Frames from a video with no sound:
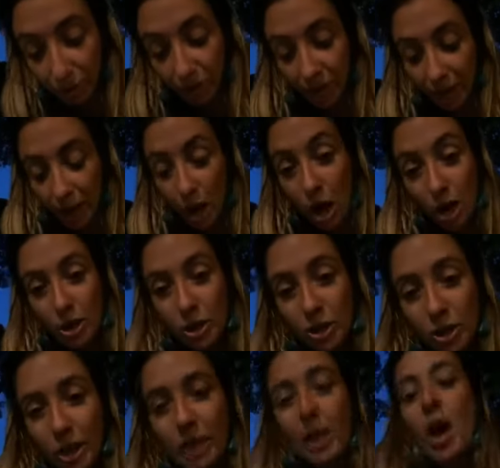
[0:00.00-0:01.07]

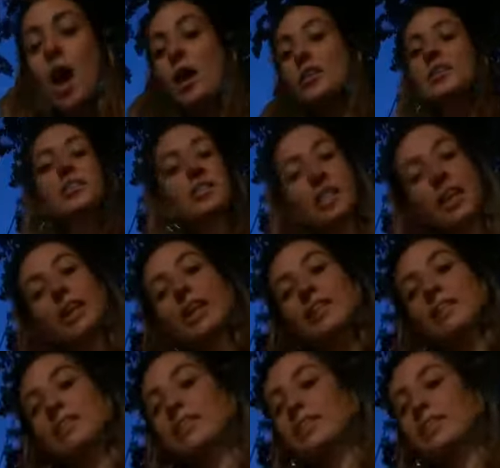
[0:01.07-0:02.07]
honestly, and this is